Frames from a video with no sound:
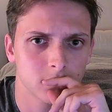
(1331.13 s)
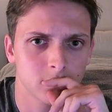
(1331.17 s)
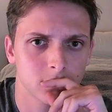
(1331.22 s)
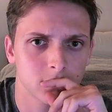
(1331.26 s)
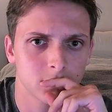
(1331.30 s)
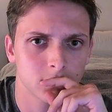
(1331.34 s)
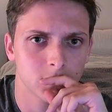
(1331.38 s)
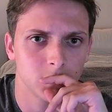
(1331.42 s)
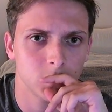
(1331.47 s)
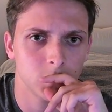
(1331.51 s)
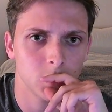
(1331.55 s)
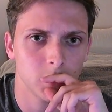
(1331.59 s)

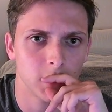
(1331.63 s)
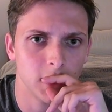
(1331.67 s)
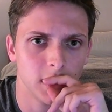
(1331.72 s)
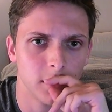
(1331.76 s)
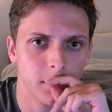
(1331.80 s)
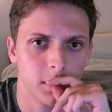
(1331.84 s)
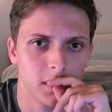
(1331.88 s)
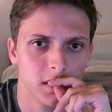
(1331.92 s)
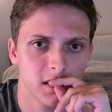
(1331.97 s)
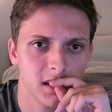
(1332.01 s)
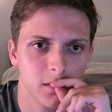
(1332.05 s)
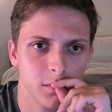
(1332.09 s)
Okay,
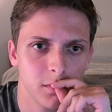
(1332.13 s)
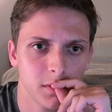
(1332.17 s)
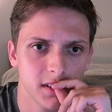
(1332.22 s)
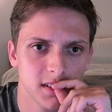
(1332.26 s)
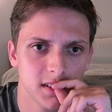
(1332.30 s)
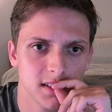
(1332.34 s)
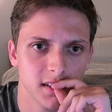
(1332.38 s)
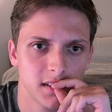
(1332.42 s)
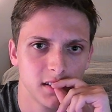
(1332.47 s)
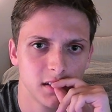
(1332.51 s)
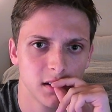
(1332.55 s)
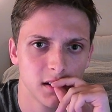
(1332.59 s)
well, he wants
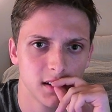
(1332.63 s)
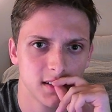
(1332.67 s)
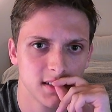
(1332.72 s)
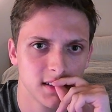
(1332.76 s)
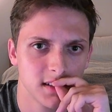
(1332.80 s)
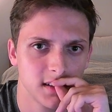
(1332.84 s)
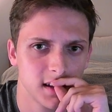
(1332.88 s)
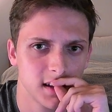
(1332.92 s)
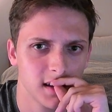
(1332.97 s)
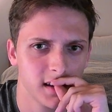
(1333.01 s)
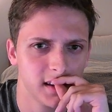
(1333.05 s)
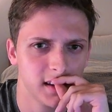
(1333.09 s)
us to
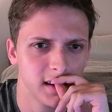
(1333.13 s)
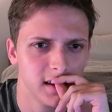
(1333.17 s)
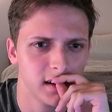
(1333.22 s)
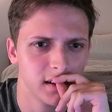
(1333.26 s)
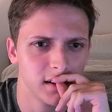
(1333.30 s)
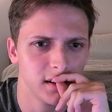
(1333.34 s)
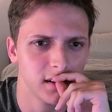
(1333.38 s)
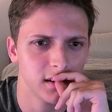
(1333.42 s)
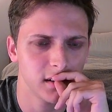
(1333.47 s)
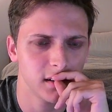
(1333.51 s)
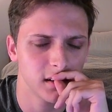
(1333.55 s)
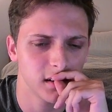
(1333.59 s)
take
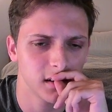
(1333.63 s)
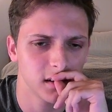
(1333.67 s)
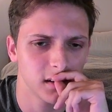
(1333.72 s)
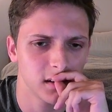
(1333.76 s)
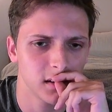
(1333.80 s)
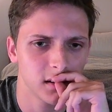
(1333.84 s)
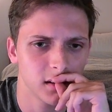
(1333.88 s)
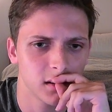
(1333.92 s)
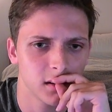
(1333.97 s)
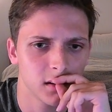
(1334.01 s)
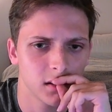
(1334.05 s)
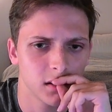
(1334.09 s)
here.
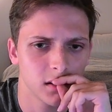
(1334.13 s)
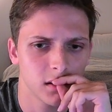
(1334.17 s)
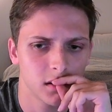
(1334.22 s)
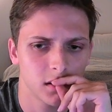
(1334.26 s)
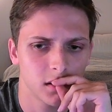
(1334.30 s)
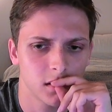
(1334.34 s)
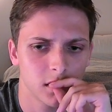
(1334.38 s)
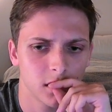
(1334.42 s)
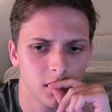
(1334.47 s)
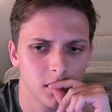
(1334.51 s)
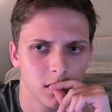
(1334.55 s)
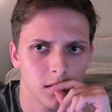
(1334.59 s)

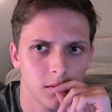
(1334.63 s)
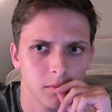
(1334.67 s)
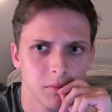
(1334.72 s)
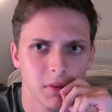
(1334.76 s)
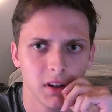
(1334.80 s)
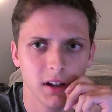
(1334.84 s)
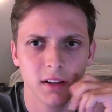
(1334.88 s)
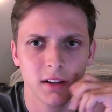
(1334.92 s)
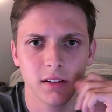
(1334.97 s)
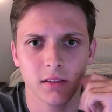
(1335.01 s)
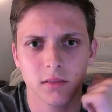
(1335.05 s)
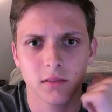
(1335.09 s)

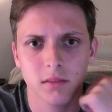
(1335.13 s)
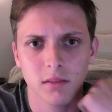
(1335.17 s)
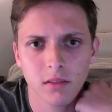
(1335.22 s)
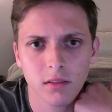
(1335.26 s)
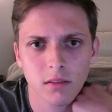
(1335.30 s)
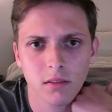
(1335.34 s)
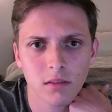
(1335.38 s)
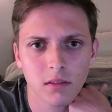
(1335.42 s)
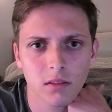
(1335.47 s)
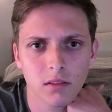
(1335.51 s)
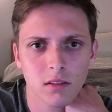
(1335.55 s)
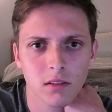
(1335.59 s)
But
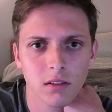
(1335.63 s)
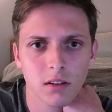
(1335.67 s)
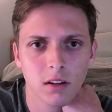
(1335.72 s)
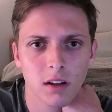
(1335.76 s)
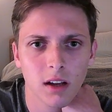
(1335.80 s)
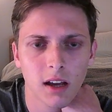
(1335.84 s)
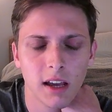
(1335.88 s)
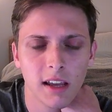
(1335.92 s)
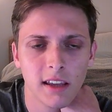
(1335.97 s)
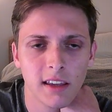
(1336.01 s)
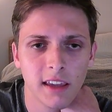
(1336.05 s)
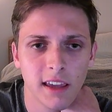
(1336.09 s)

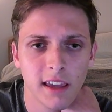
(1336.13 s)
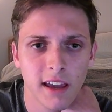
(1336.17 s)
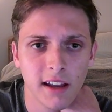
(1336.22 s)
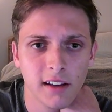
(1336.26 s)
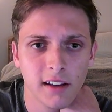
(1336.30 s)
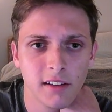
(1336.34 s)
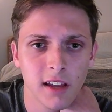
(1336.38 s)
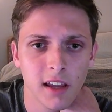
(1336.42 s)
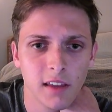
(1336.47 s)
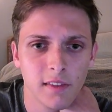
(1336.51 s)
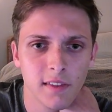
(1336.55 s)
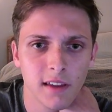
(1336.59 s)
I can
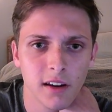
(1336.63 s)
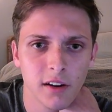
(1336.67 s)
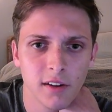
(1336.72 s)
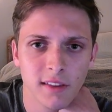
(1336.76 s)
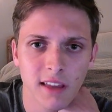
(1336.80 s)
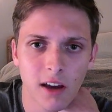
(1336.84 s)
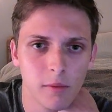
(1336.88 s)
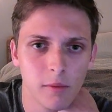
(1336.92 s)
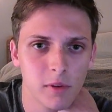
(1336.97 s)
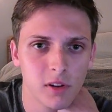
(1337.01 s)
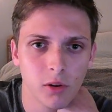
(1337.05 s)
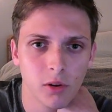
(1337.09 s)
take there, that
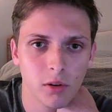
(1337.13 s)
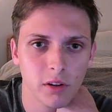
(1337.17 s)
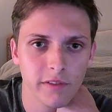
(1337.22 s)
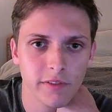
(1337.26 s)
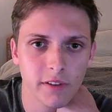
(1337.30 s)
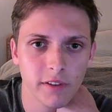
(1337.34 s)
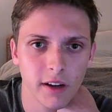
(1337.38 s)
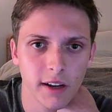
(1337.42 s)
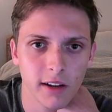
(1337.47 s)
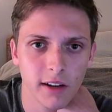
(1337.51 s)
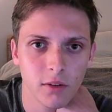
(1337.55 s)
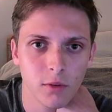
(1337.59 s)
would be totally
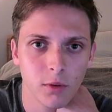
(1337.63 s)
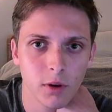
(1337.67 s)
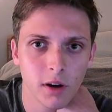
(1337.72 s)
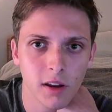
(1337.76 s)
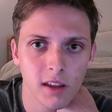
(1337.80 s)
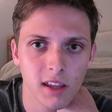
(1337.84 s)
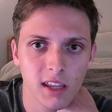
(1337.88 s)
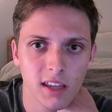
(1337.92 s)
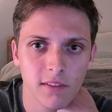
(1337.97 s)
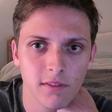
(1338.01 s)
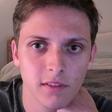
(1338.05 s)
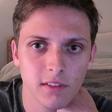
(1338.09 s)
fine. Or I can
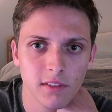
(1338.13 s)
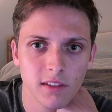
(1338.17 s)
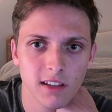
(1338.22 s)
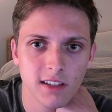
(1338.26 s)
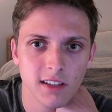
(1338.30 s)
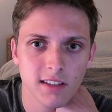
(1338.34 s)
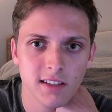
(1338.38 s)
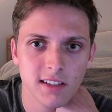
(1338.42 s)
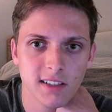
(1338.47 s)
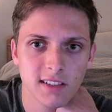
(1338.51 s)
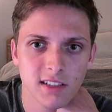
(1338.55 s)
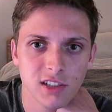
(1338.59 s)
give
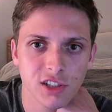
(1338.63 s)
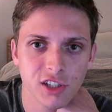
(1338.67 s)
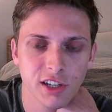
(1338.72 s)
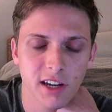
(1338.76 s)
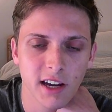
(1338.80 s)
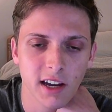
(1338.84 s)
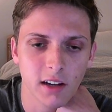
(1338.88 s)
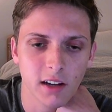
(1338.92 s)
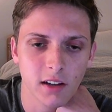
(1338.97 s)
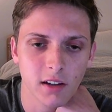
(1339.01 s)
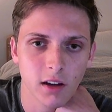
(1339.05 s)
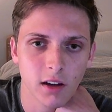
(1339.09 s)
this
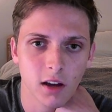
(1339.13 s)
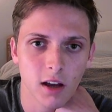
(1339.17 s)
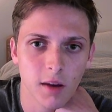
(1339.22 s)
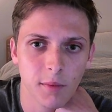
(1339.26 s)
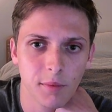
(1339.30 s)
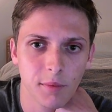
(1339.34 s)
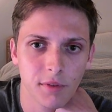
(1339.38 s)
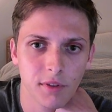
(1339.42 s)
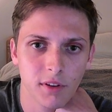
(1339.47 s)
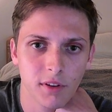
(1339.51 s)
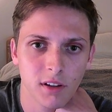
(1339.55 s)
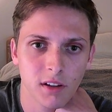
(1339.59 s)
check up,
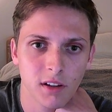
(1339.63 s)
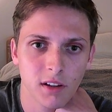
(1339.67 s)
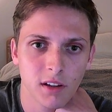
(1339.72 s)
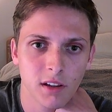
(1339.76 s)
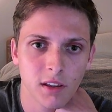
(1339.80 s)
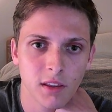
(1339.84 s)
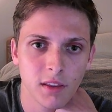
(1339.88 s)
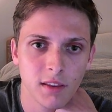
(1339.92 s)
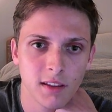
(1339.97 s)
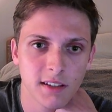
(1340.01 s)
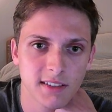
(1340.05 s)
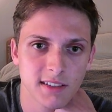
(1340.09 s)

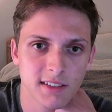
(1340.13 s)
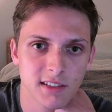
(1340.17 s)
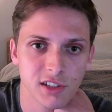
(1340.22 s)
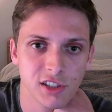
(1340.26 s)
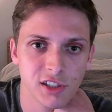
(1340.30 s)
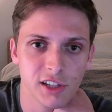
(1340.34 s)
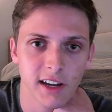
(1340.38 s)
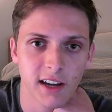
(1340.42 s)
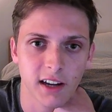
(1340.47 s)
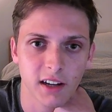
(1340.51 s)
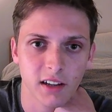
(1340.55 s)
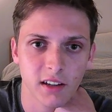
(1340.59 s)
this
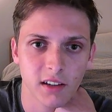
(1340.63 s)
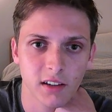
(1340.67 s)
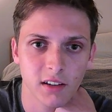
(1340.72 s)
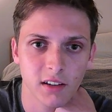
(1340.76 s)
check.